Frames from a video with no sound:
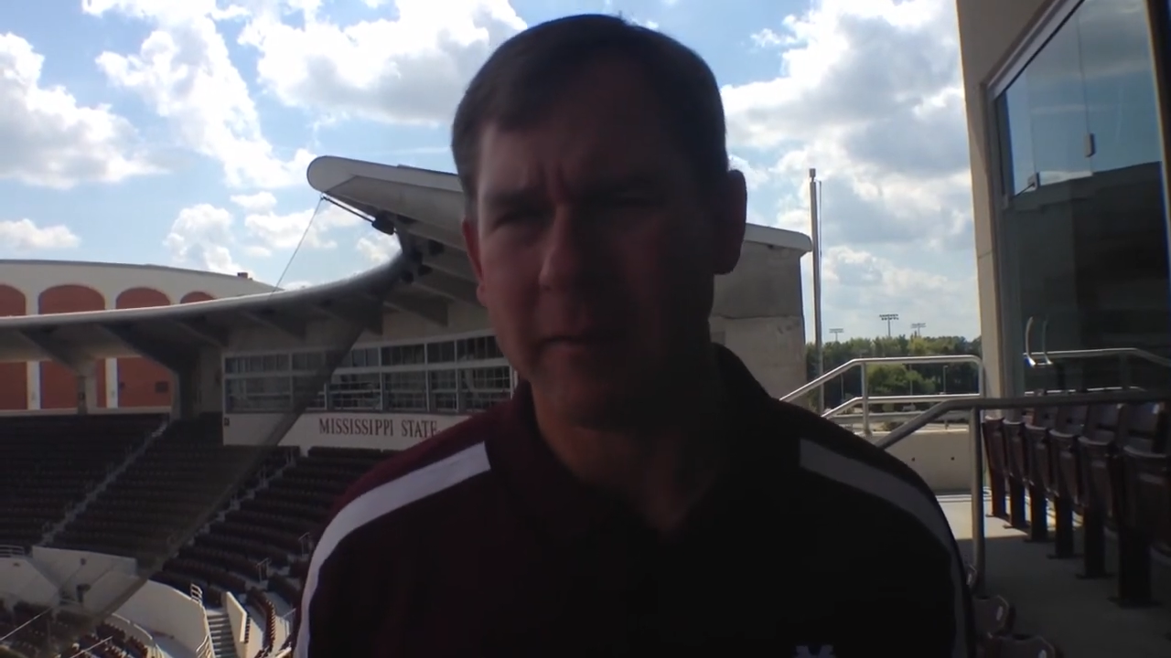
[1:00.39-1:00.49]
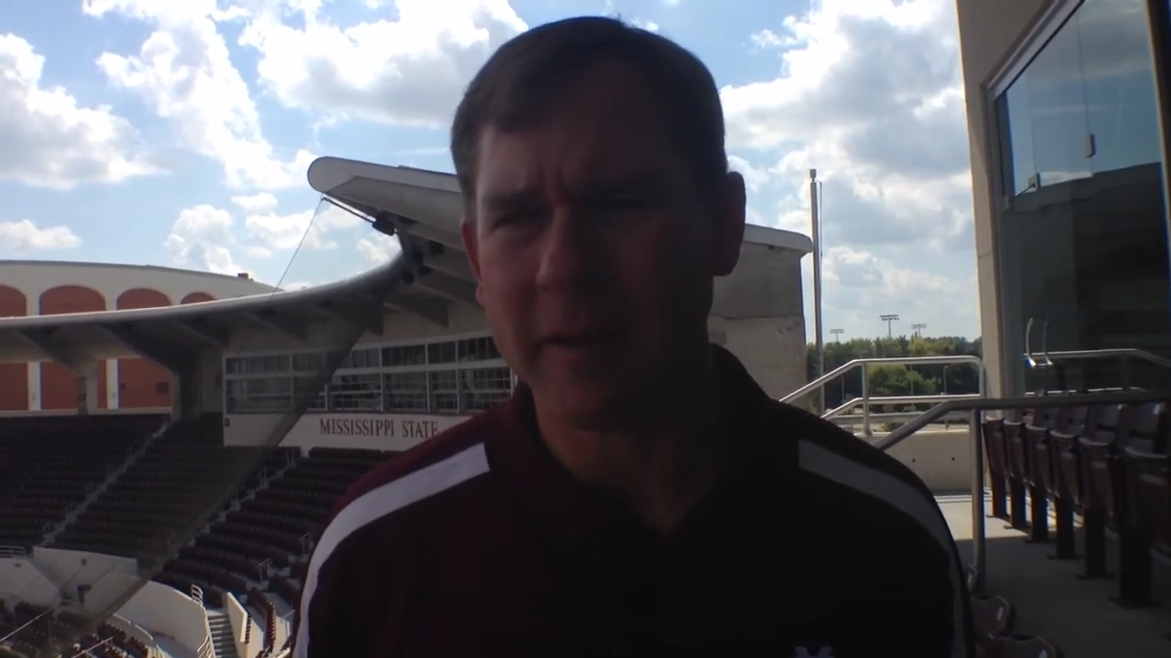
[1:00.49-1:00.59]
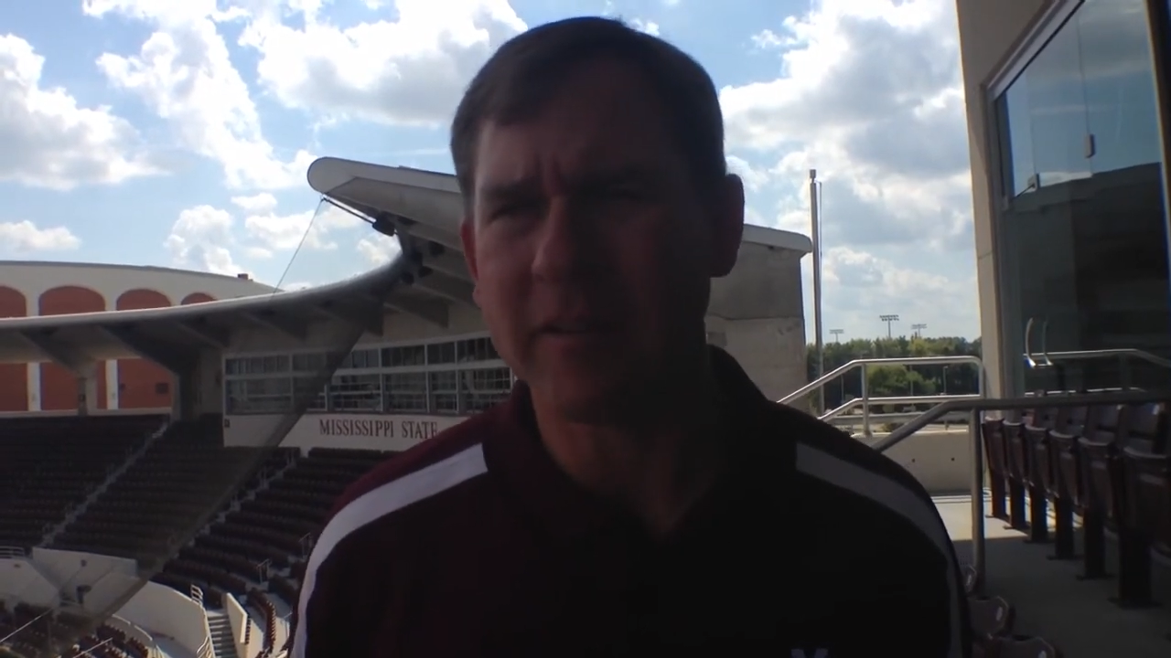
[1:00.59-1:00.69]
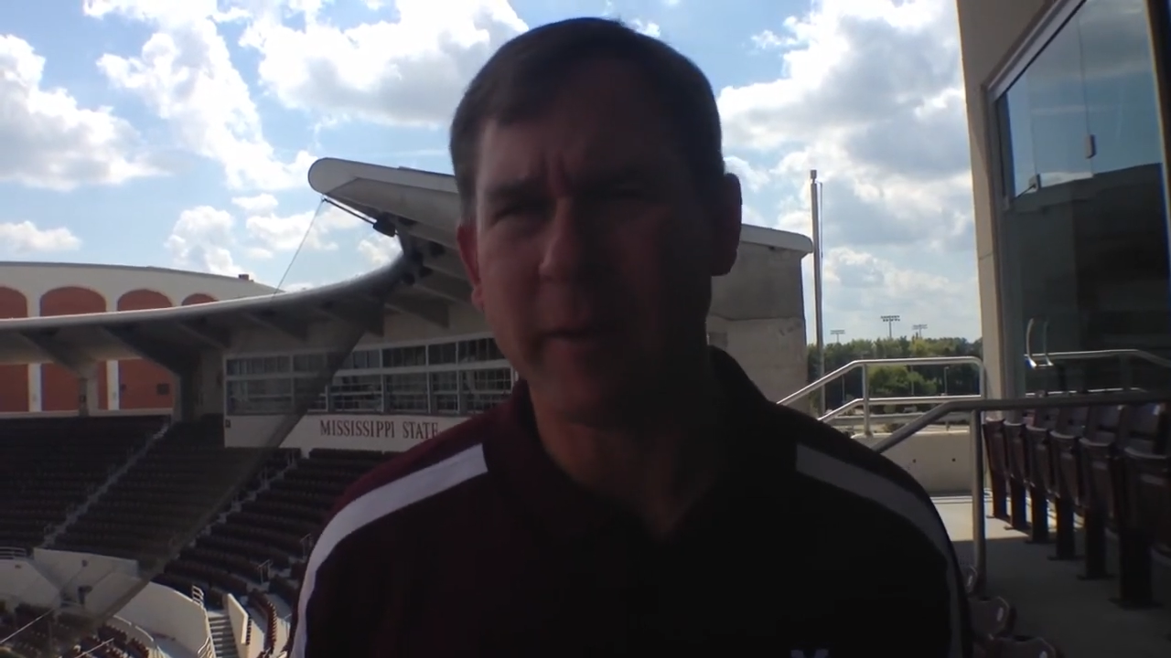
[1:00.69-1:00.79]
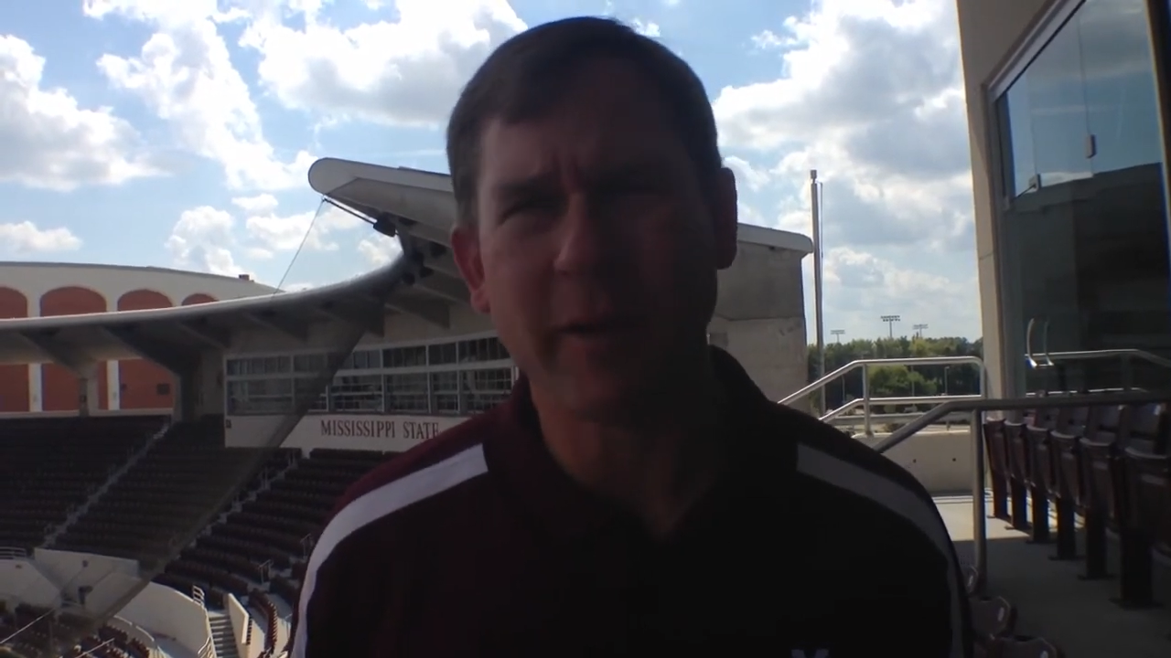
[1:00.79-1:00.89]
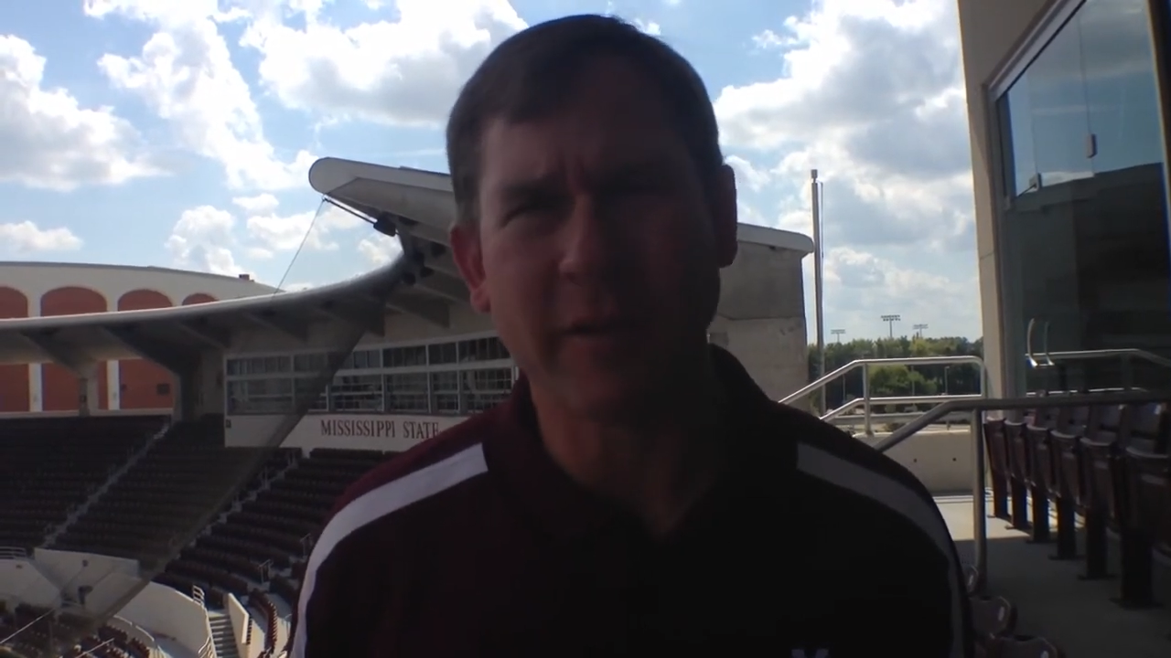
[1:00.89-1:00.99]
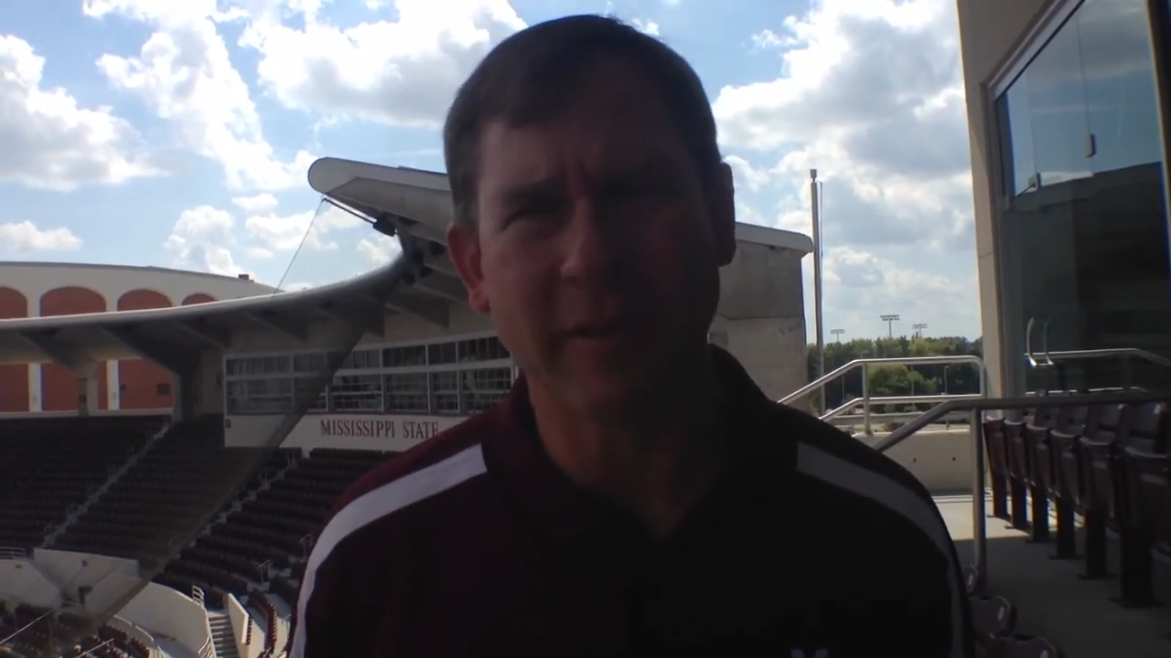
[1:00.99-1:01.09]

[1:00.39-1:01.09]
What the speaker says: He's somebody who can